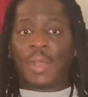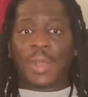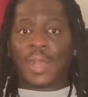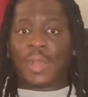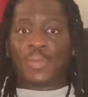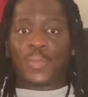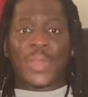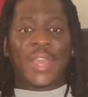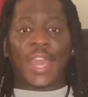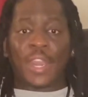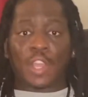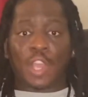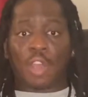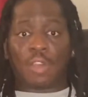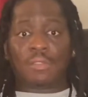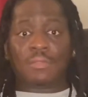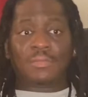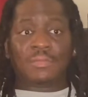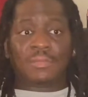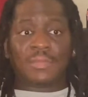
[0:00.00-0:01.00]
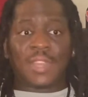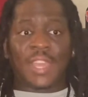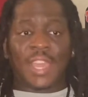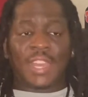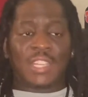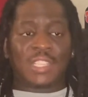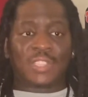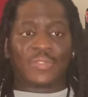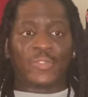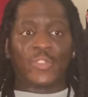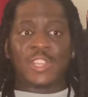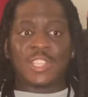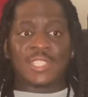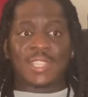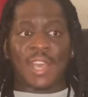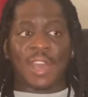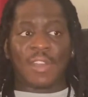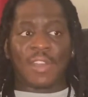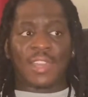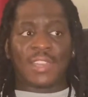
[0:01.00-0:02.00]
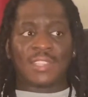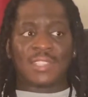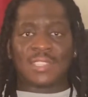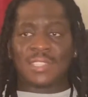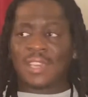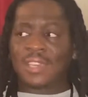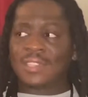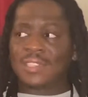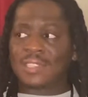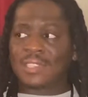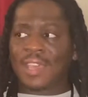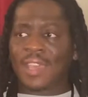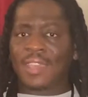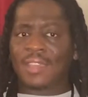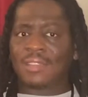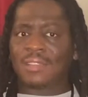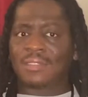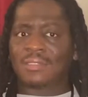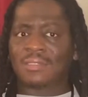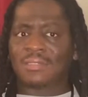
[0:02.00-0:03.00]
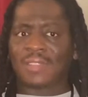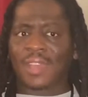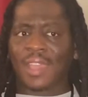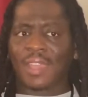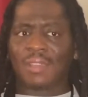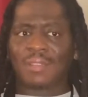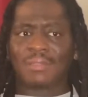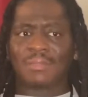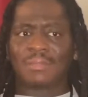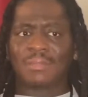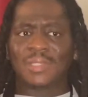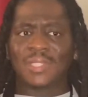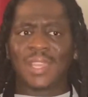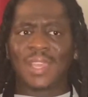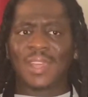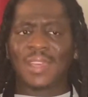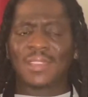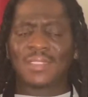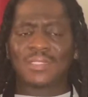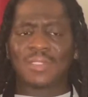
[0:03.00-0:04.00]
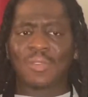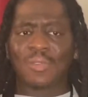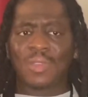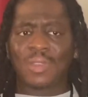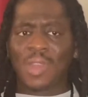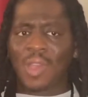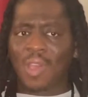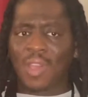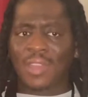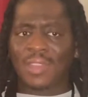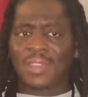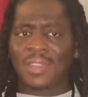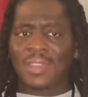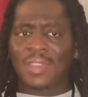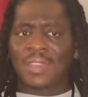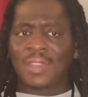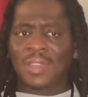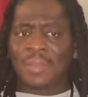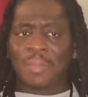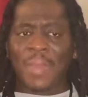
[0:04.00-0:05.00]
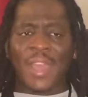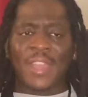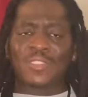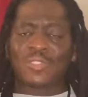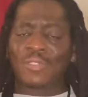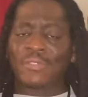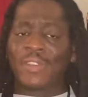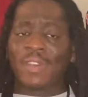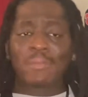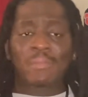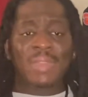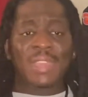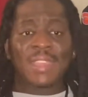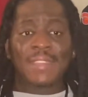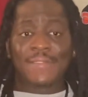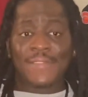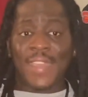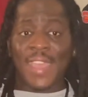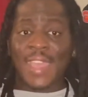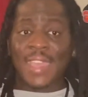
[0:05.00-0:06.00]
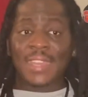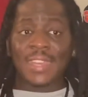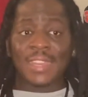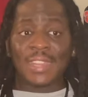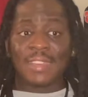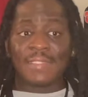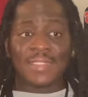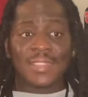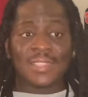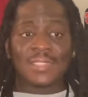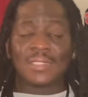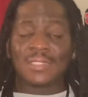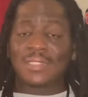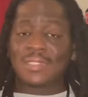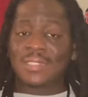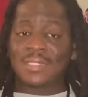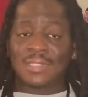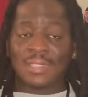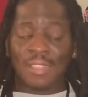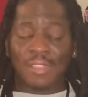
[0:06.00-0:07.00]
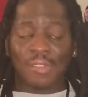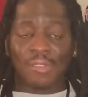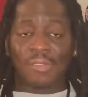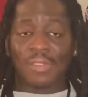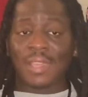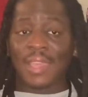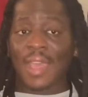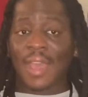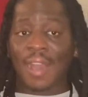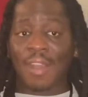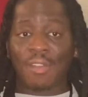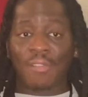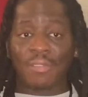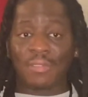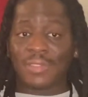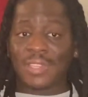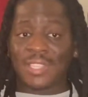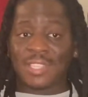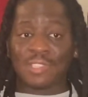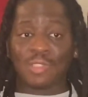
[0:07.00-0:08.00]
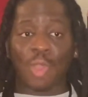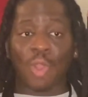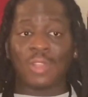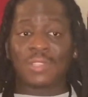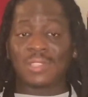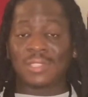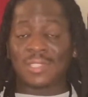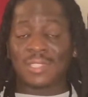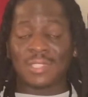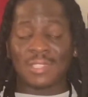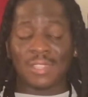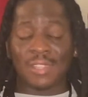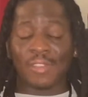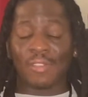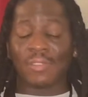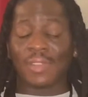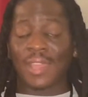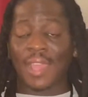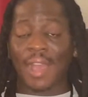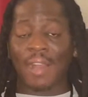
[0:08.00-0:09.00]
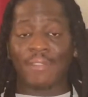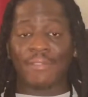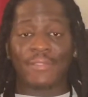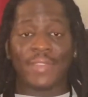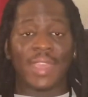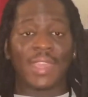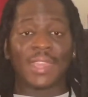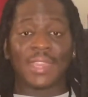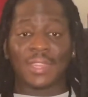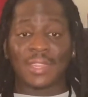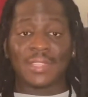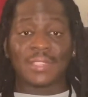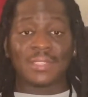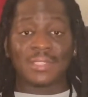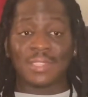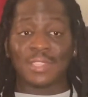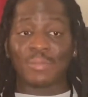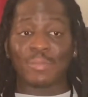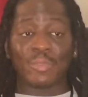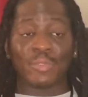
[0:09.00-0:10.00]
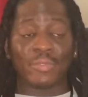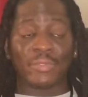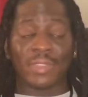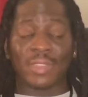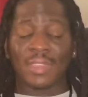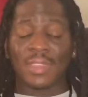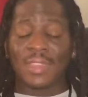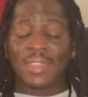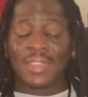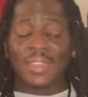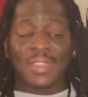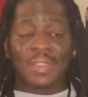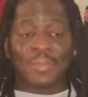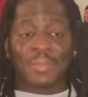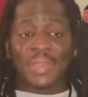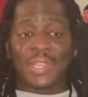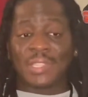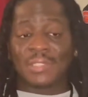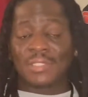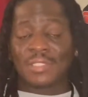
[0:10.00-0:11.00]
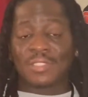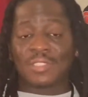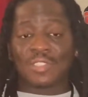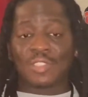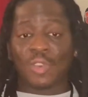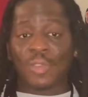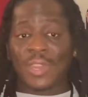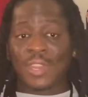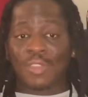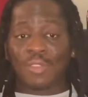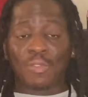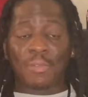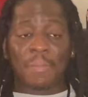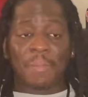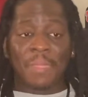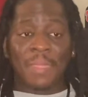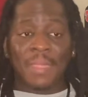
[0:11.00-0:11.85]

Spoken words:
We gotta go." And just freaks out, and his son is like, what the heck is going on? Mind you, if I'm being vague in any of this, this is literally how it starts, and this is literally how vague it is in the movie. But so anywho,